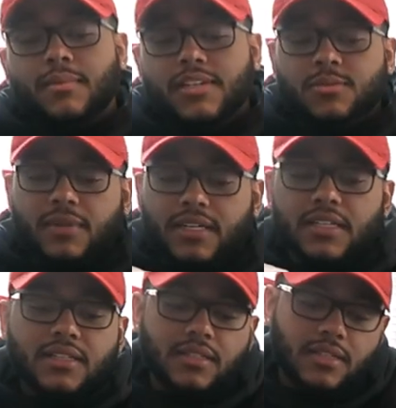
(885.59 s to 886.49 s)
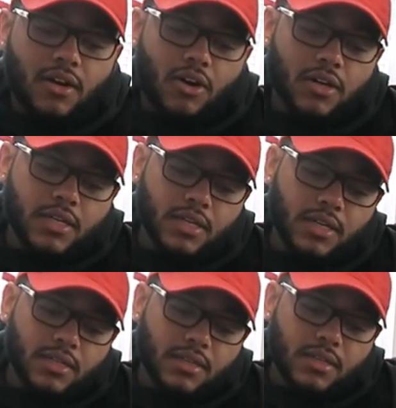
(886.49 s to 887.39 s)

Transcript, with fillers: much money. All good.